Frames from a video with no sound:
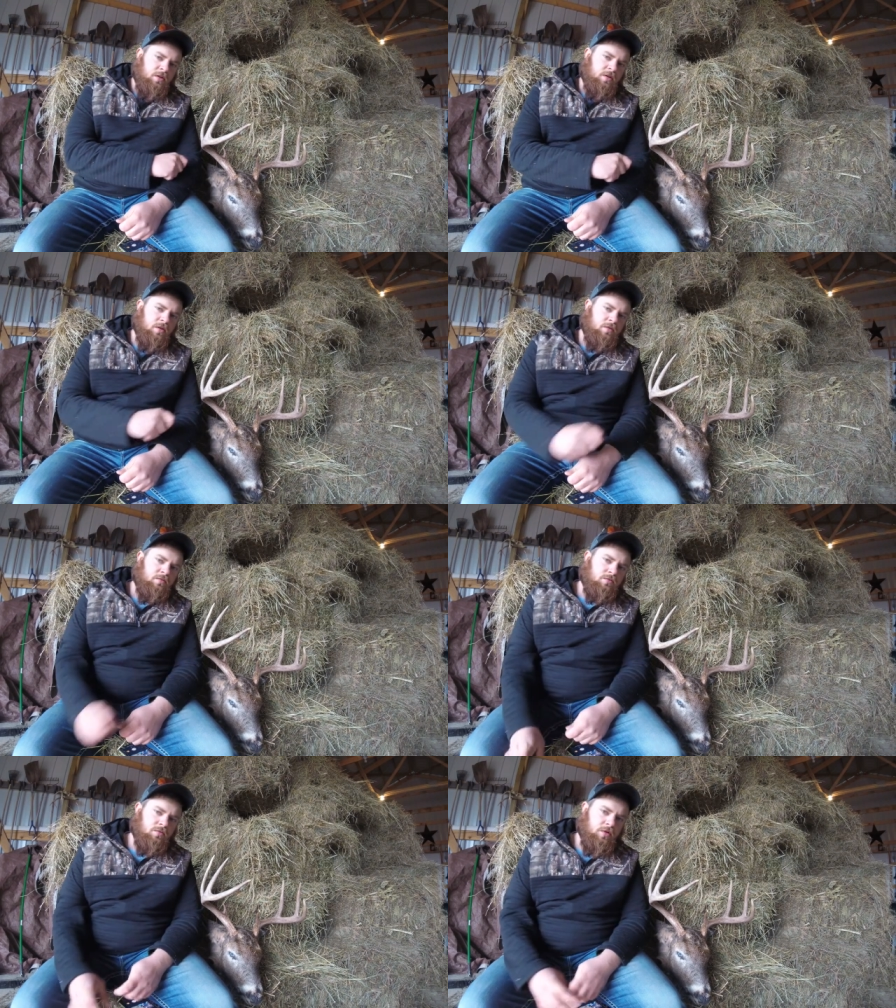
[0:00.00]
a
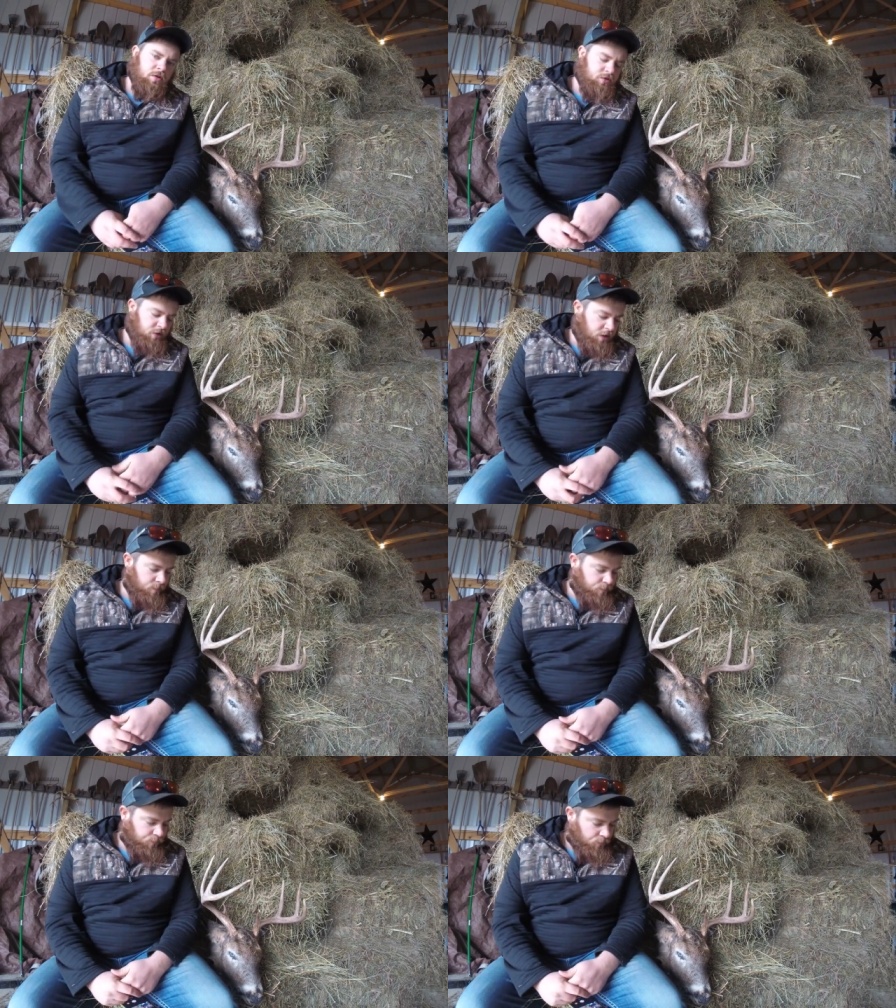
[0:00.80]
good good
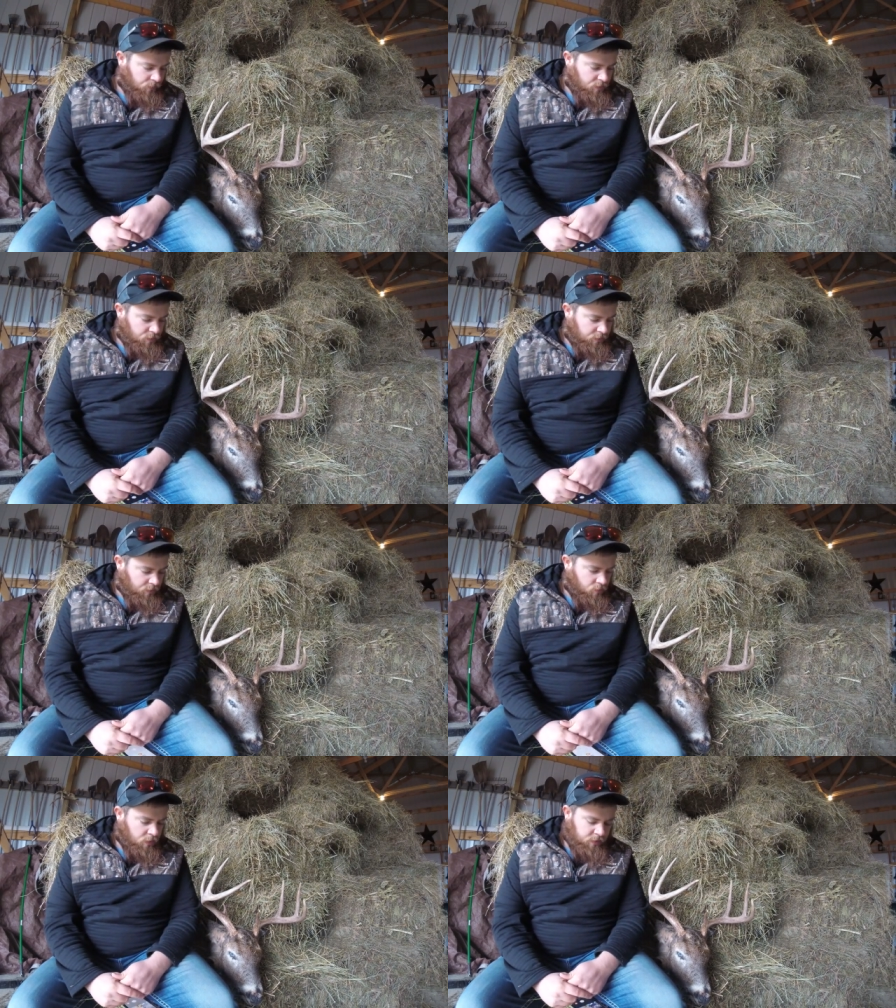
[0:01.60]
shape.
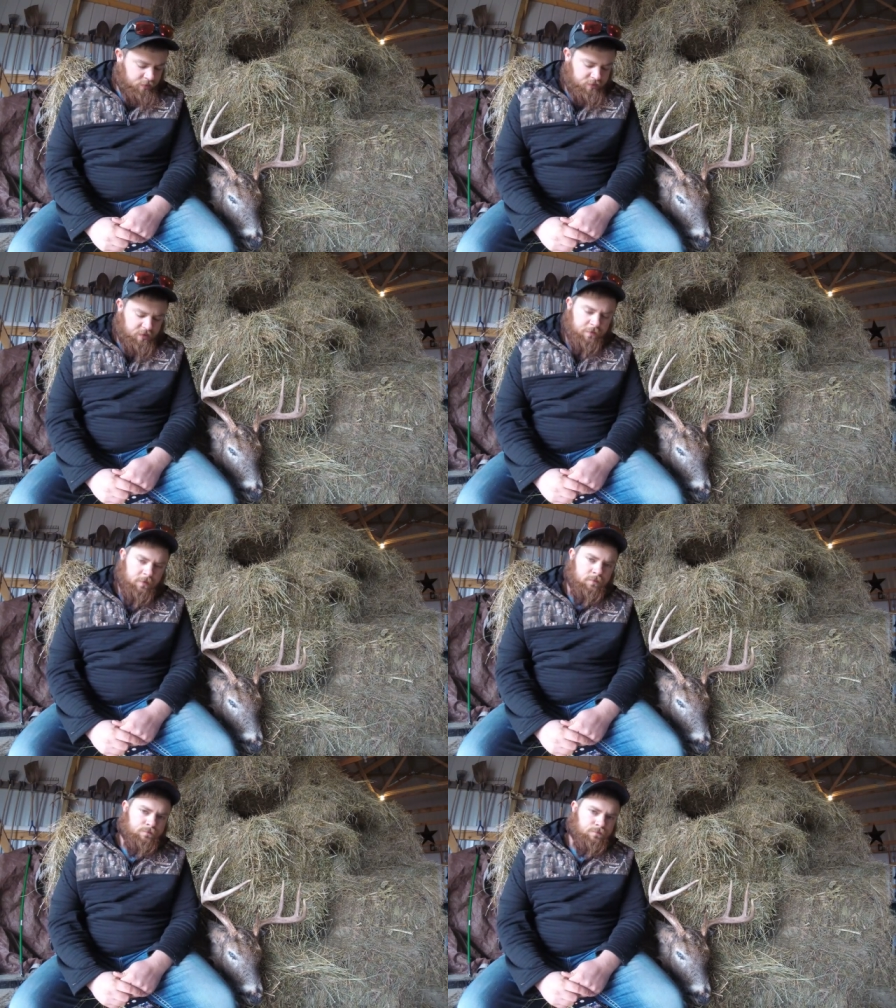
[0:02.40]
Didn't want it to suffer.